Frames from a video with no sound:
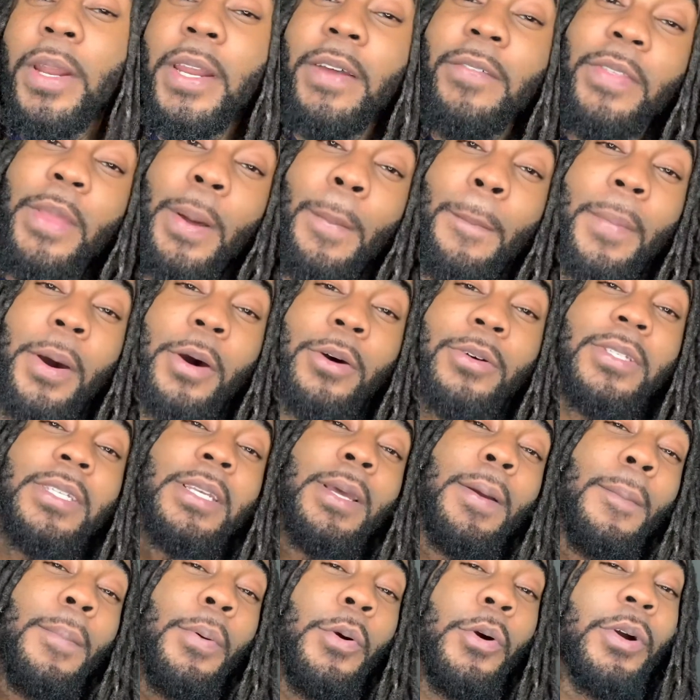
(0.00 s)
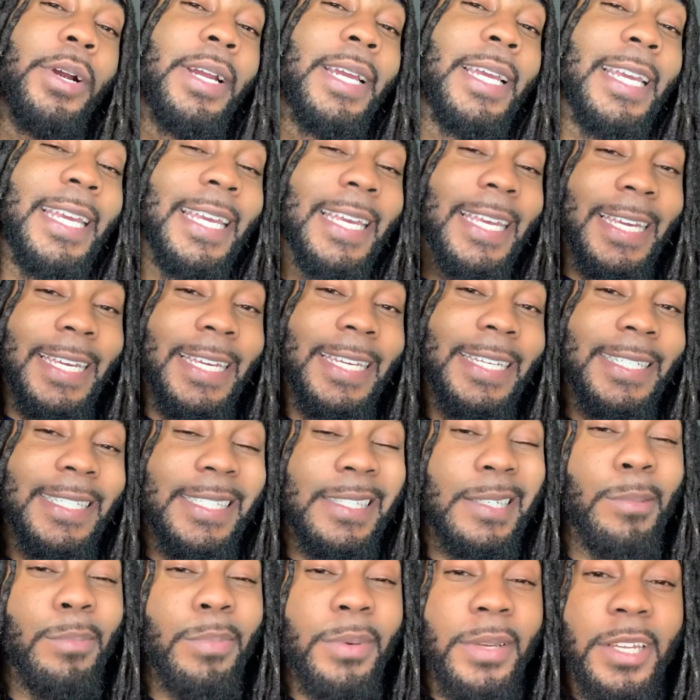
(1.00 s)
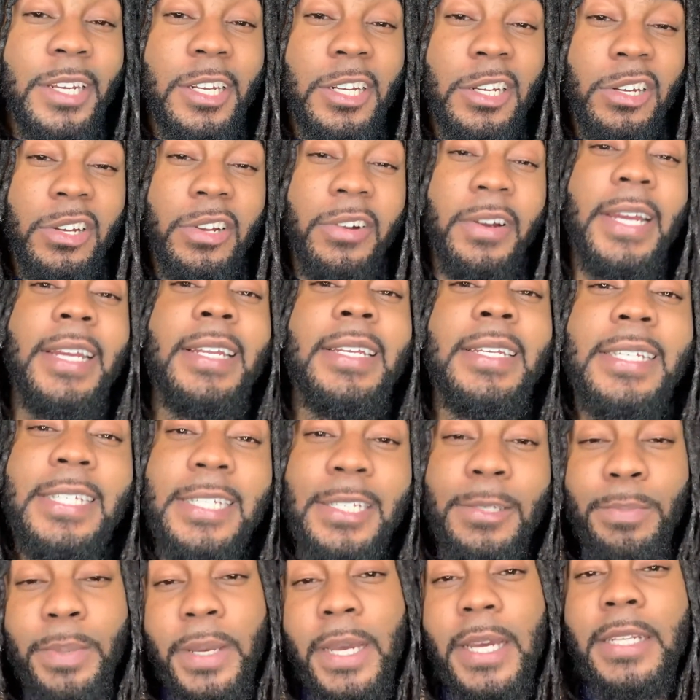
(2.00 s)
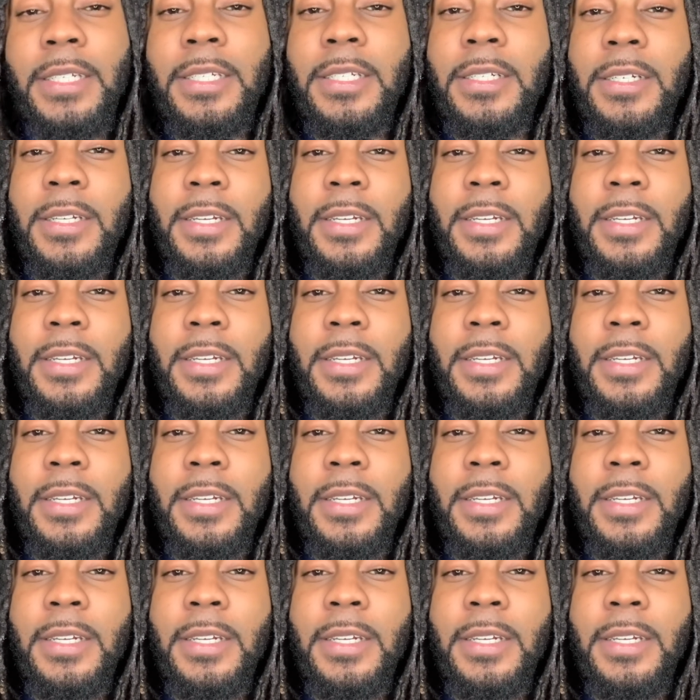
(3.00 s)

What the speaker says: of the most important keys to being a great dispatcher.